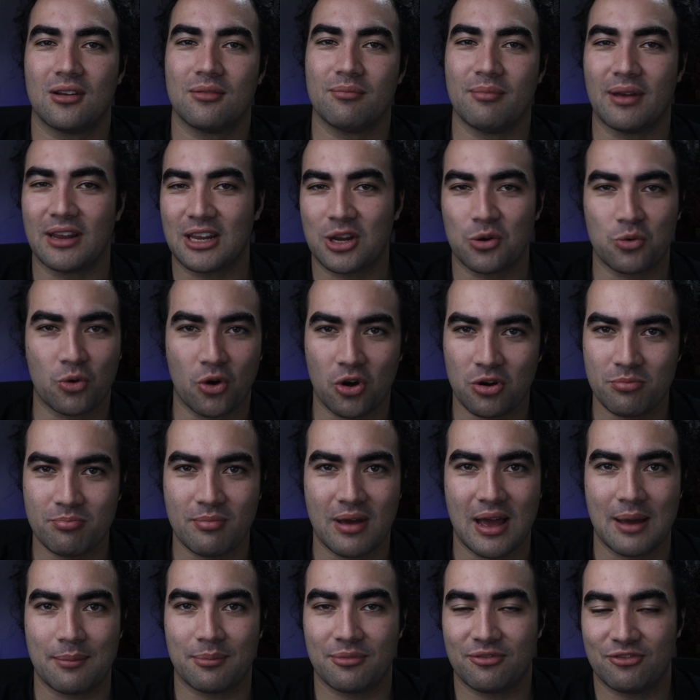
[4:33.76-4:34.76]
make a
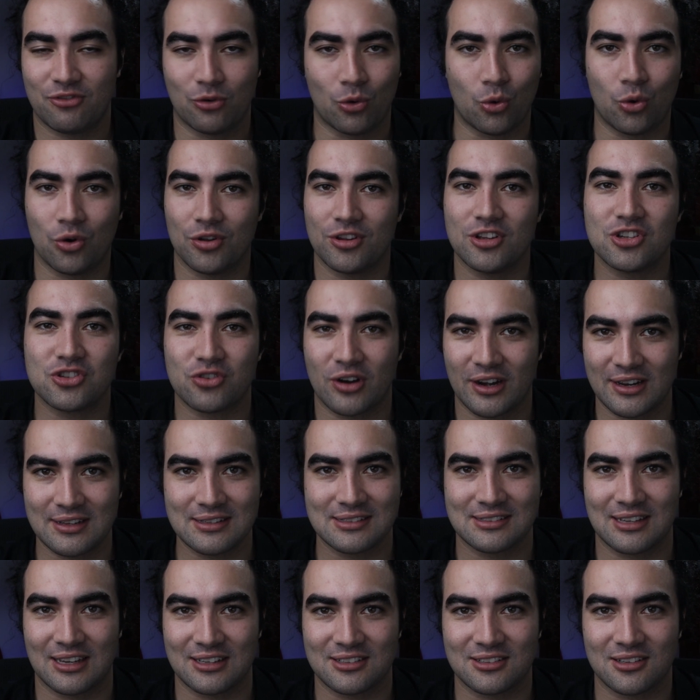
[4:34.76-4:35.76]
roadmap for the
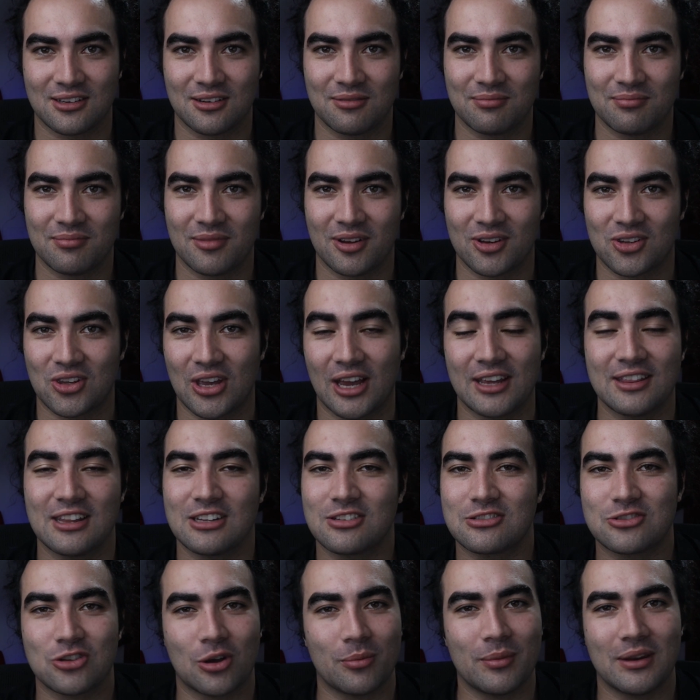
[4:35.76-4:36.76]
training session. Okay,
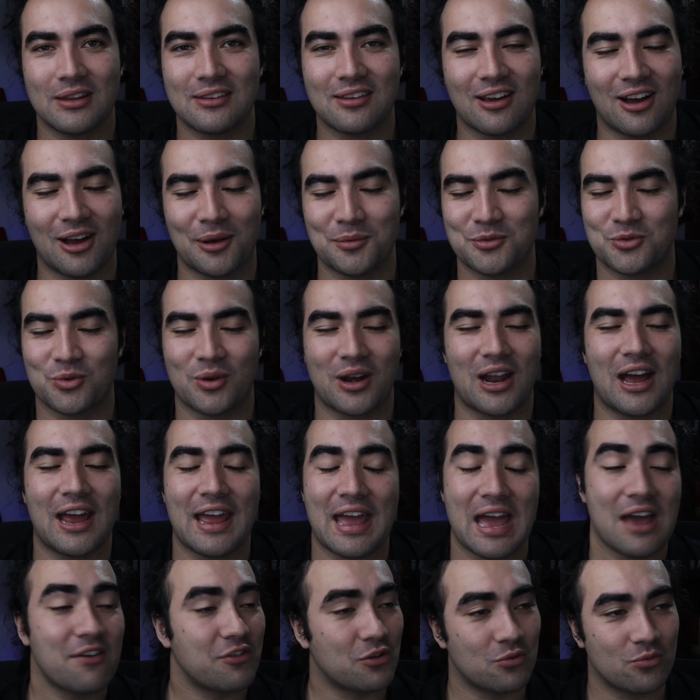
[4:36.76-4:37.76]
there's so many times when I
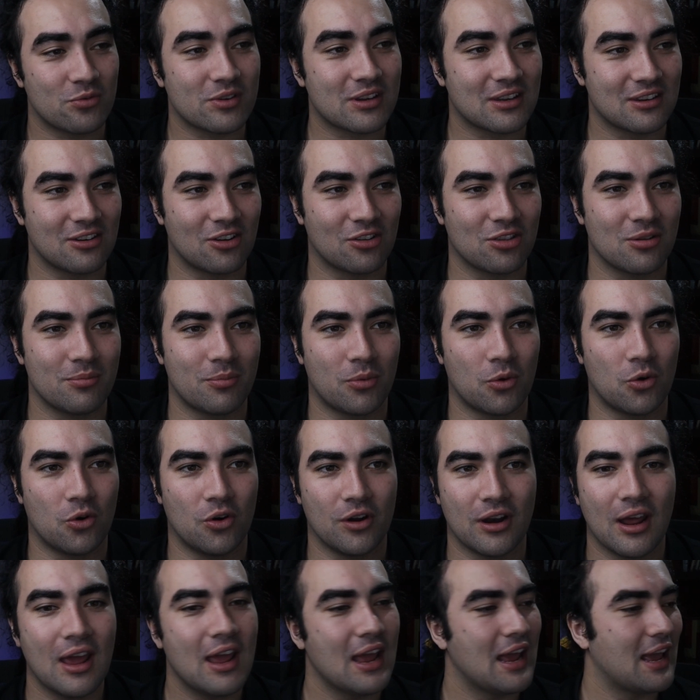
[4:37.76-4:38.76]
haven't written on the
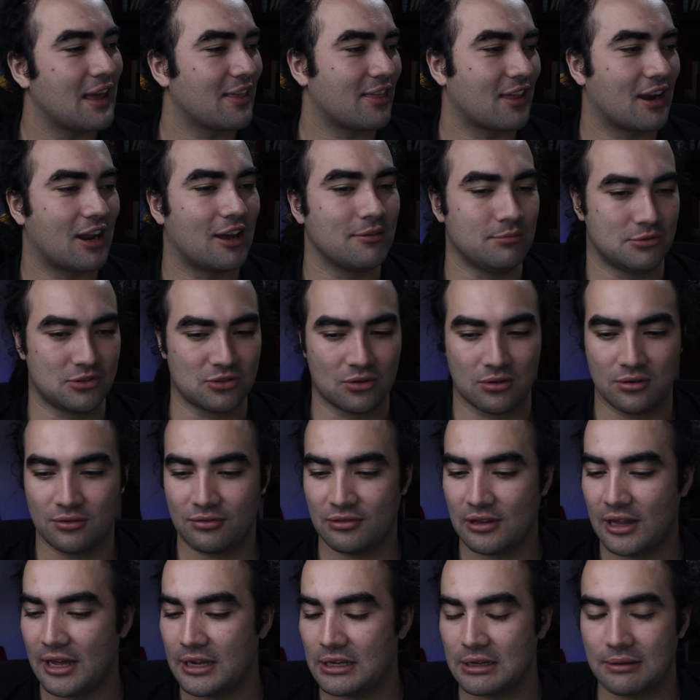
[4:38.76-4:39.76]
board and then I'm sort
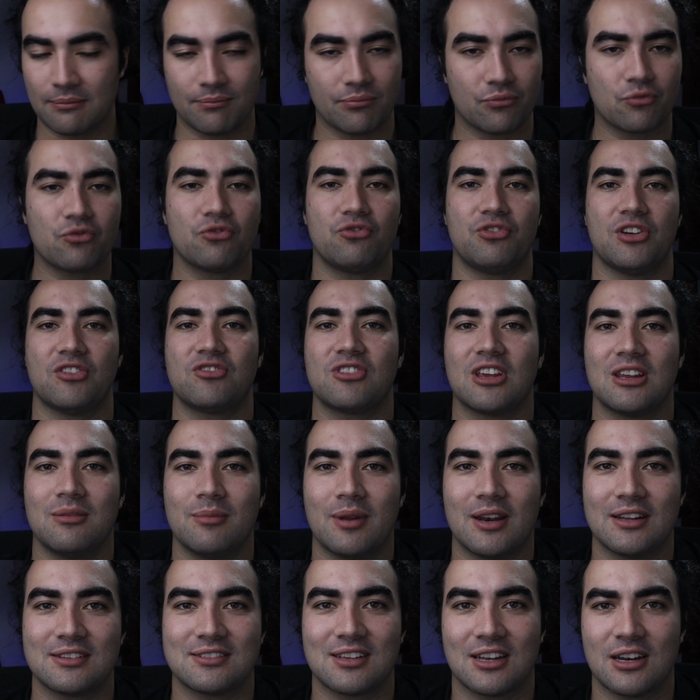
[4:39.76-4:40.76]
of like 15
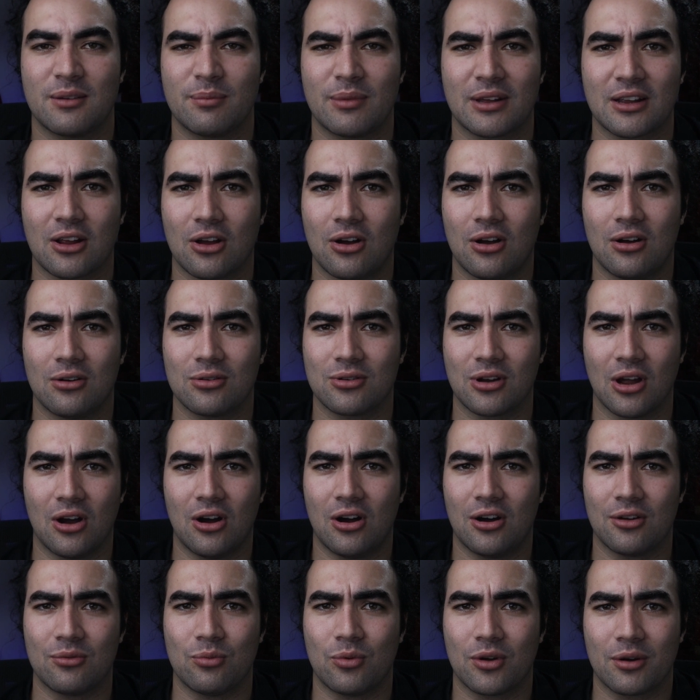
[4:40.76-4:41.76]
minutes in, I'm like, oh
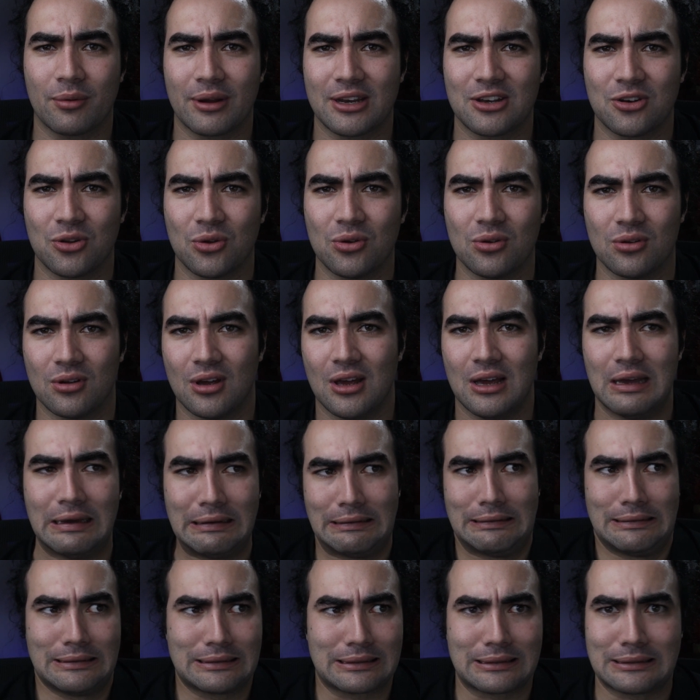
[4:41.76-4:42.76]
God, what do I do?
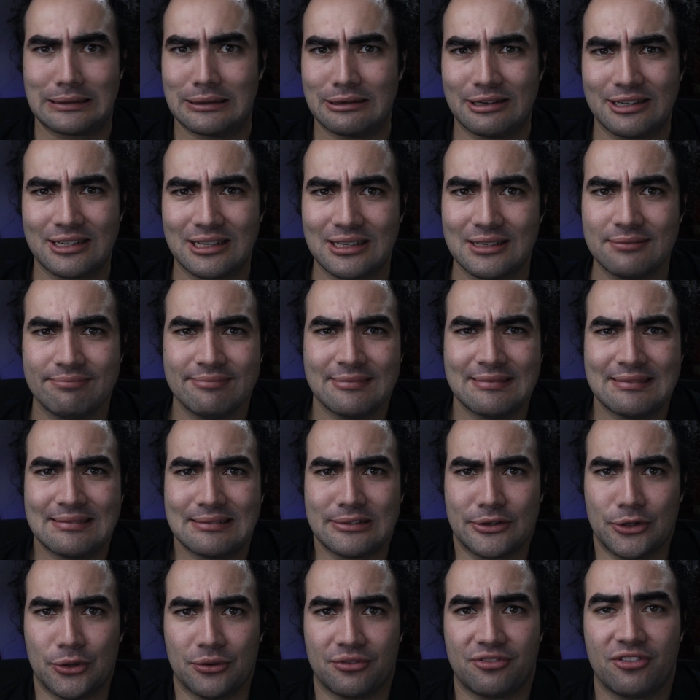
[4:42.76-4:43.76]
I got no idea.
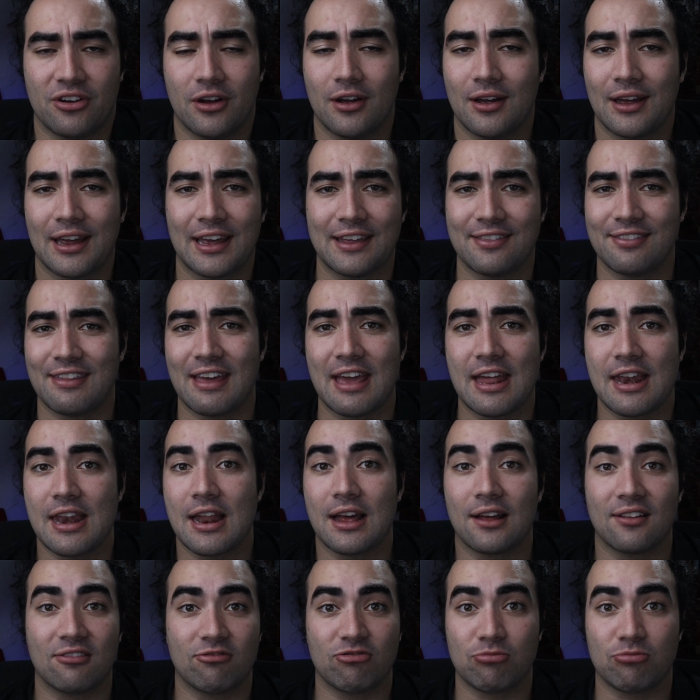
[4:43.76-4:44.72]
Oof. And then